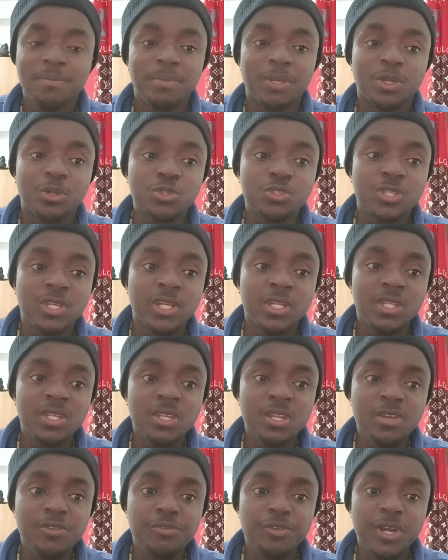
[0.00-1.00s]
because they
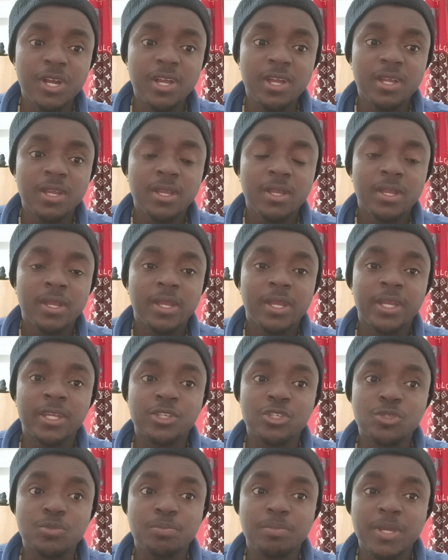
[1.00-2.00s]
never
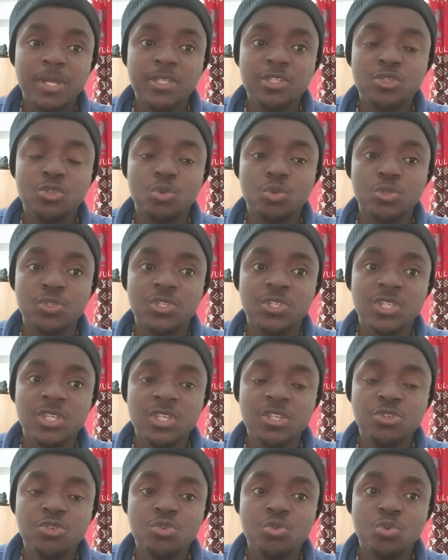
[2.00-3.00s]
expect to
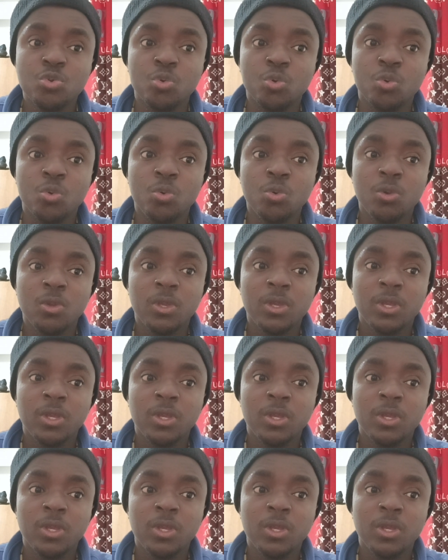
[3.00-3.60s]
see you